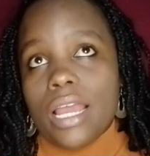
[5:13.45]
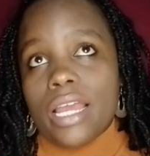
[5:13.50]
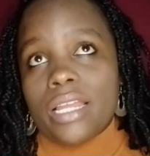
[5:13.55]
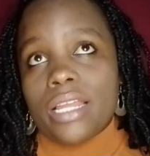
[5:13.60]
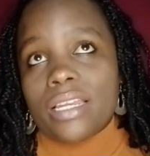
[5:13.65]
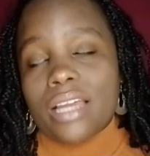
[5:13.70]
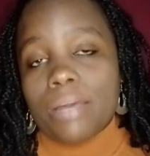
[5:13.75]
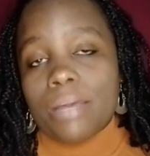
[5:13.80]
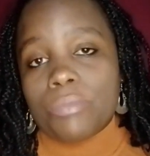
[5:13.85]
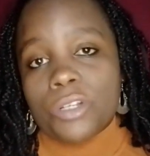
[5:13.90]

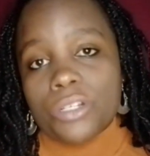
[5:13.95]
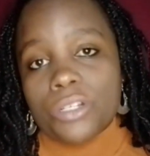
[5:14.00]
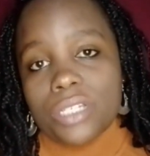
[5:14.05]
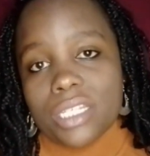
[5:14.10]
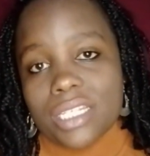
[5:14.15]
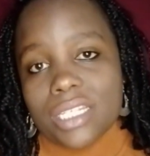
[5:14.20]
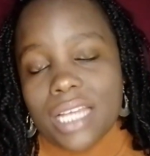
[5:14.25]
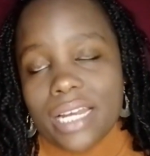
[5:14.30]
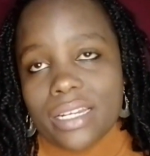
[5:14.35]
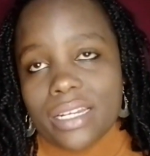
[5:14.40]
And I'm
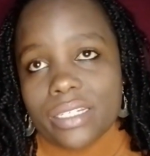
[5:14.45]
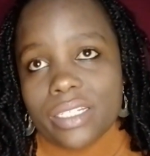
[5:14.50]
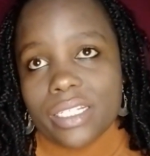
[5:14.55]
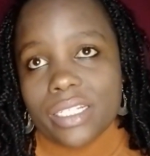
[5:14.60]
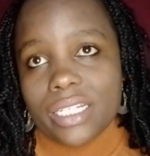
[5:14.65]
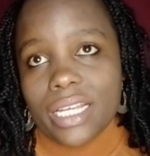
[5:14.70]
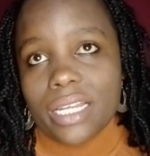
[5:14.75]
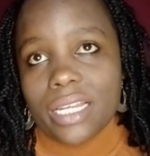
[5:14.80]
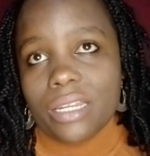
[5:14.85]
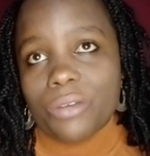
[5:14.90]
not
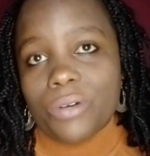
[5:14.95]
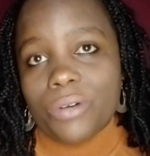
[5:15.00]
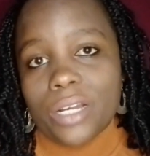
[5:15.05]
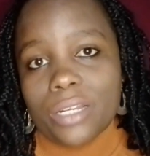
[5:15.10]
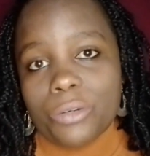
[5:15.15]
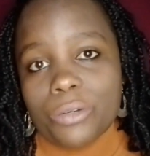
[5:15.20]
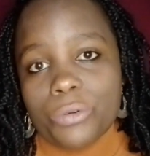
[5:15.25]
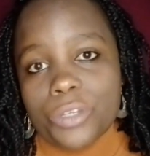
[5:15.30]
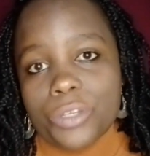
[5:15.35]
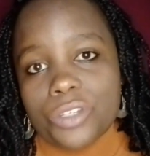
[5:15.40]
discouraging
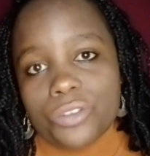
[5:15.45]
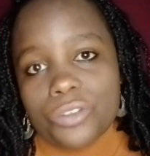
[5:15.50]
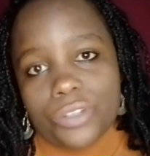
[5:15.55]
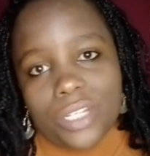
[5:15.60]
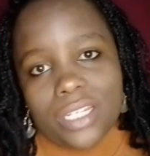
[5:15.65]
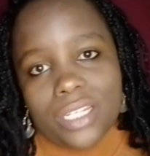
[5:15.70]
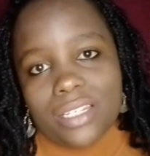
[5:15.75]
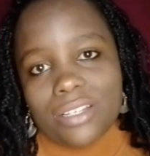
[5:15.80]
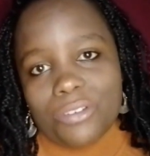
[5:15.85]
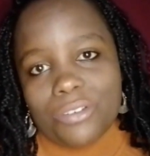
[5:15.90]
anyone who is
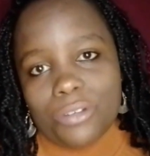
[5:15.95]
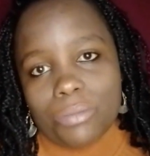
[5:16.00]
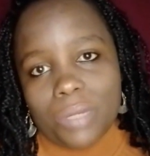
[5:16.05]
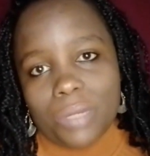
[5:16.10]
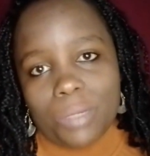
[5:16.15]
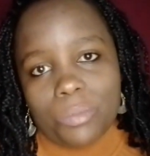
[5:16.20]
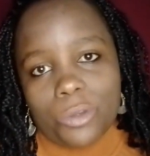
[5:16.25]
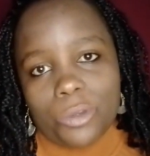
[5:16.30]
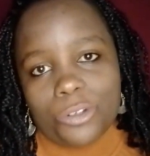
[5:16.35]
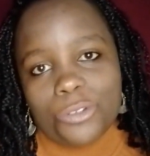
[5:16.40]
not a single
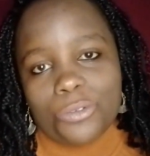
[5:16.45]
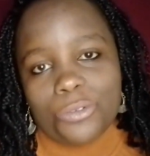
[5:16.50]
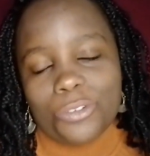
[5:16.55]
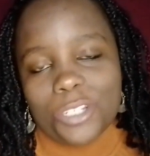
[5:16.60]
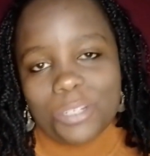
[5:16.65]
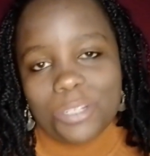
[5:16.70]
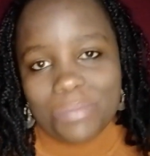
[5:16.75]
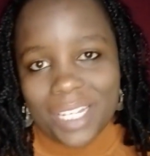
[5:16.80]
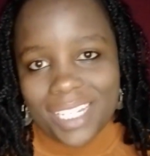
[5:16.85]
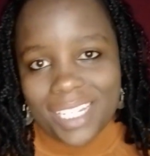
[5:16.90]
mom not to
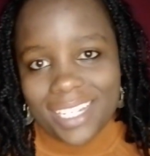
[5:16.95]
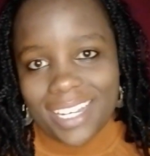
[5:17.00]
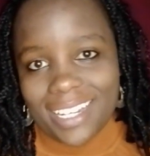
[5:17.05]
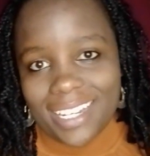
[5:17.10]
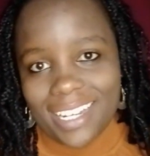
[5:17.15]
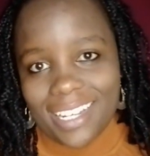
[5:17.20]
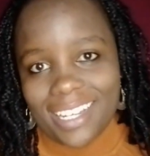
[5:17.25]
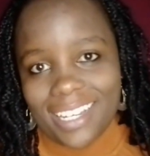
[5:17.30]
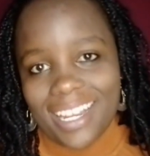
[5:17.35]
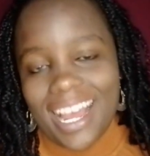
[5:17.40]
watch my
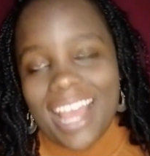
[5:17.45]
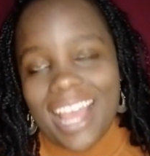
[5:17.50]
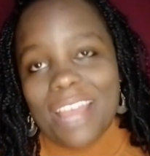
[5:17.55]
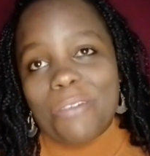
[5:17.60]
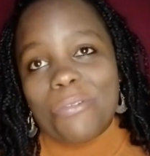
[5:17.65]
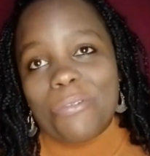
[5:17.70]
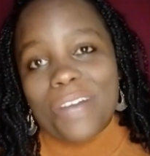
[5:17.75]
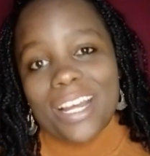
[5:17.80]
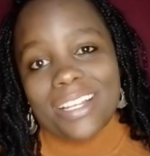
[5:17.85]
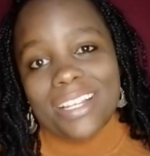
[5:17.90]
channel.
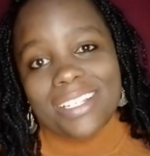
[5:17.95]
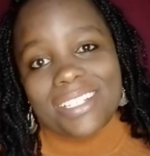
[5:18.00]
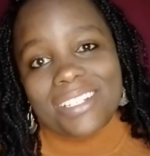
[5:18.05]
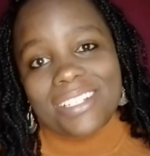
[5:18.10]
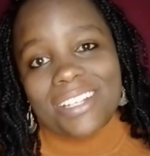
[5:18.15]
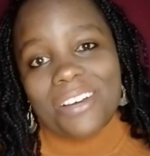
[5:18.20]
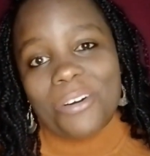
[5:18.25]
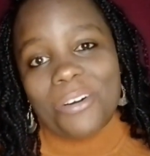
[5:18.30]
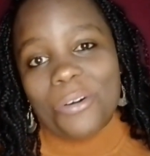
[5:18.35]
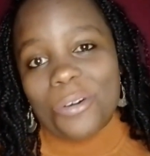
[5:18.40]
I
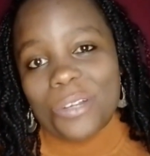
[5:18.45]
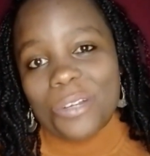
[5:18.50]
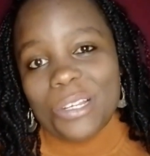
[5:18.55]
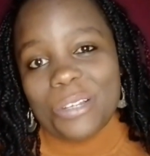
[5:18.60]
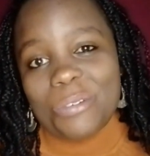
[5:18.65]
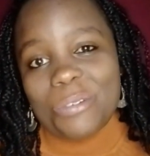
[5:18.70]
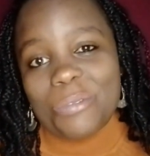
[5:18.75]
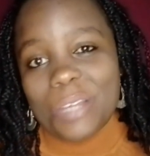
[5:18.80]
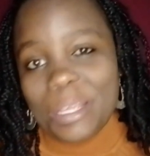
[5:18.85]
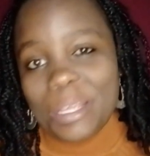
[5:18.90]
want
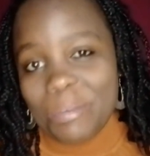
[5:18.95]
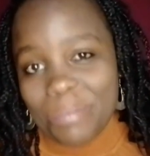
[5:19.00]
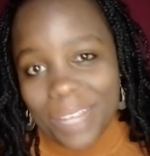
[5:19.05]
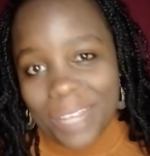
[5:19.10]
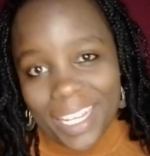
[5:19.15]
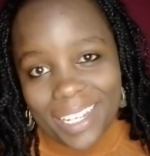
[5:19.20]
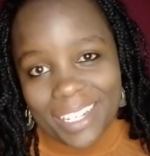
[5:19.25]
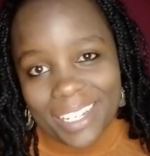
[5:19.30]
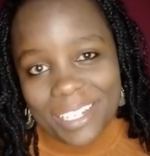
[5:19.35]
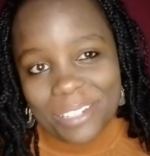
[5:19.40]
all
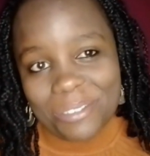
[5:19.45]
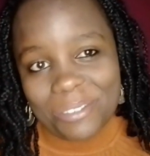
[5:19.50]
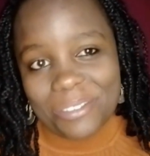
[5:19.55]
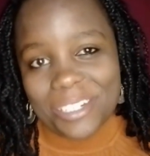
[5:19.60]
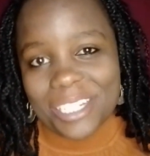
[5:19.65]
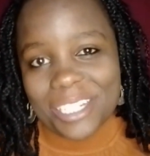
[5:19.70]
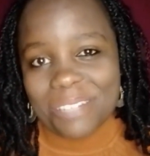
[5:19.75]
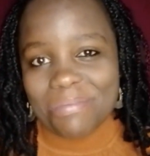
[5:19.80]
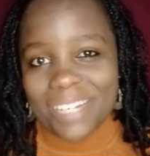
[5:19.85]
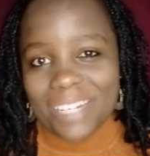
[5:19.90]
women to
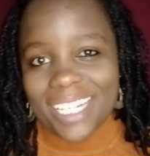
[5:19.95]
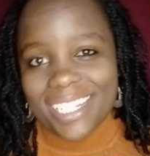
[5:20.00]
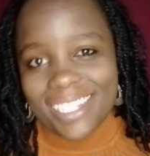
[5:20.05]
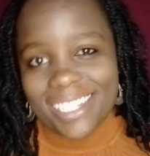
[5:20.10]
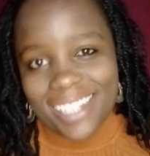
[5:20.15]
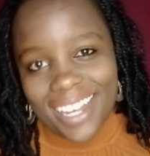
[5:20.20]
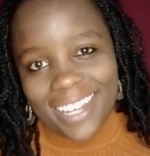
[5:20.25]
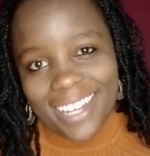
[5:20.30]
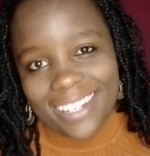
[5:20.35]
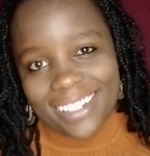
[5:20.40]
watch my
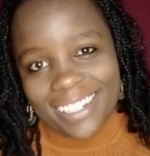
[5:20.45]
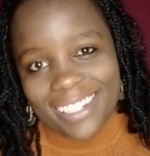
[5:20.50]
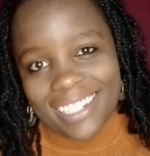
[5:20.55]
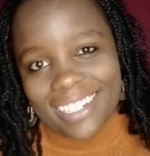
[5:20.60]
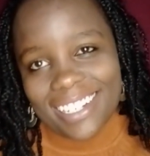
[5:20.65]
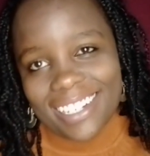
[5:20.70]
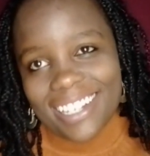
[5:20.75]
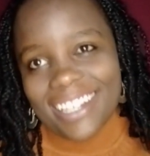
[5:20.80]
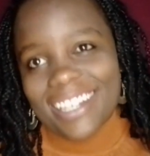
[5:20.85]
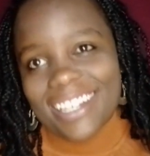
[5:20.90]

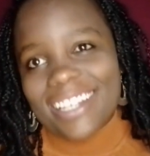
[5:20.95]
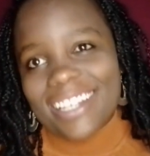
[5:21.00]
channel.